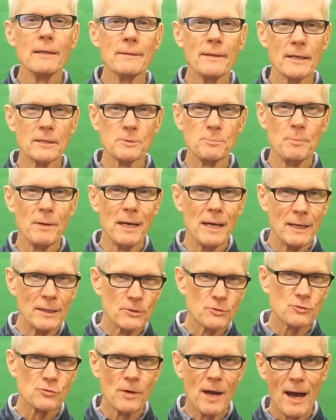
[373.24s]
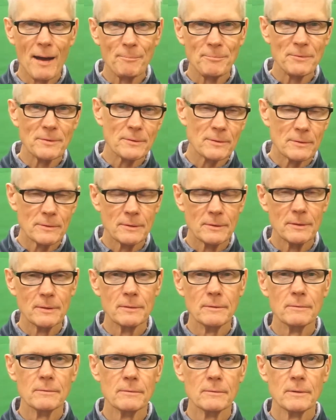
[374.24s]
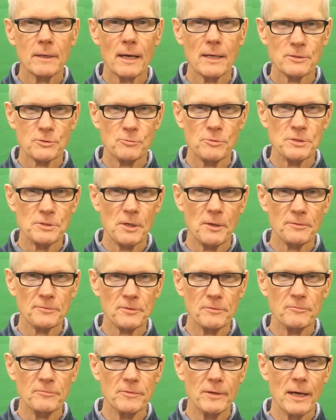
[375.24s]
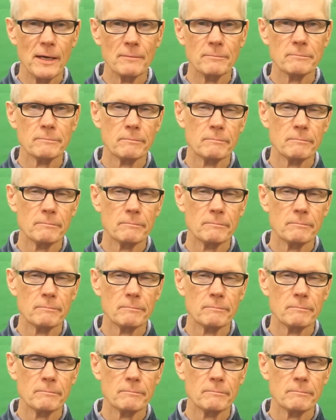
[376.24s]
That's been trapped as a result of that.